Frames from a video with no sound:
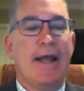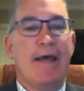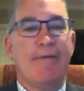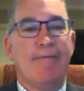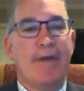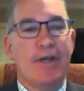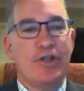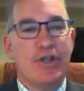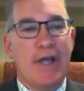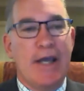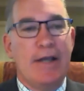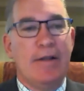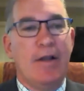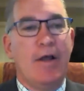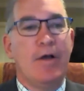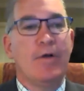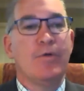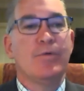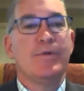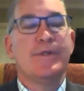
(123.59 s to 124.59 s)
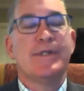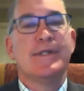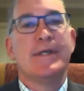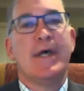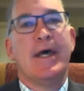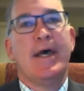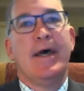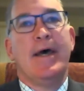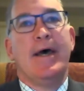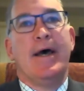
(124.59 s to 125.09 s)
FHA loans,
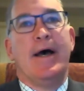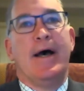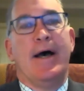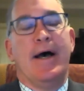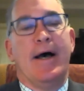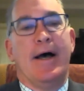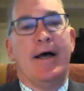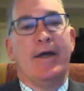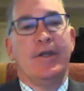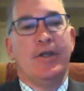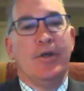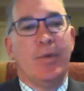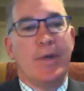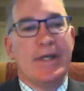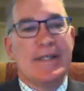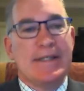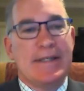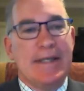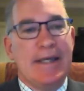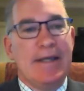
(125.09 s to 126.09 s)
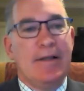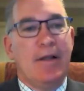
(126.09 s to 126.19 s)
USDA